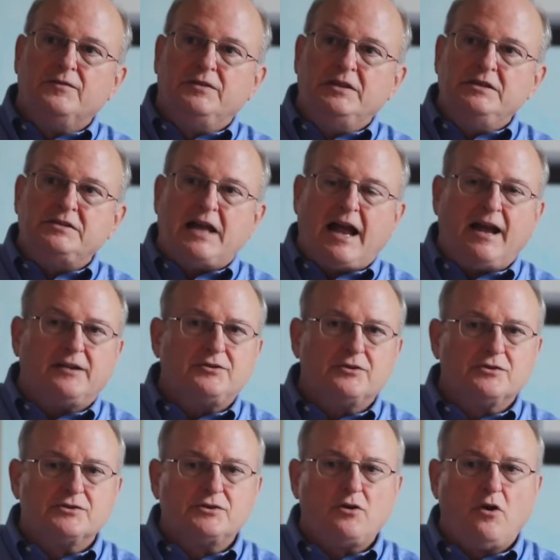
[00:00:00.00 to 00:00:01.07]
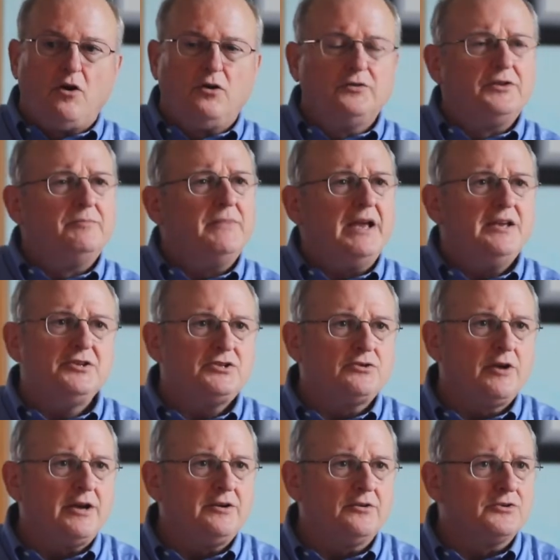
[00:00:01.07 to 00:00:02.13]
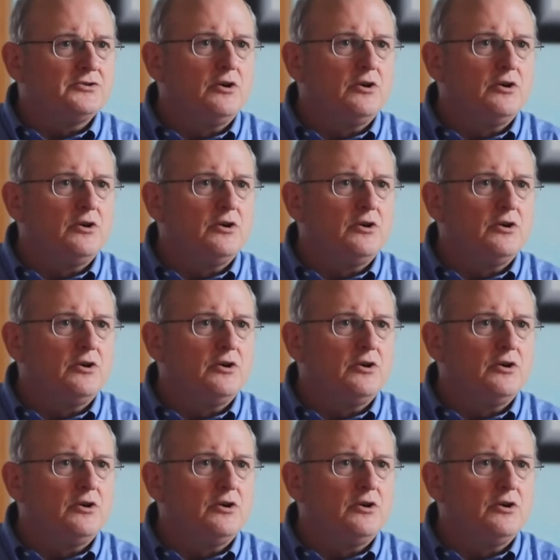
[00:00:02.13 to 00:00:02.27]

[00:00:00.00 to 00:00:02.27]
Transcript: these actors called the maize traders.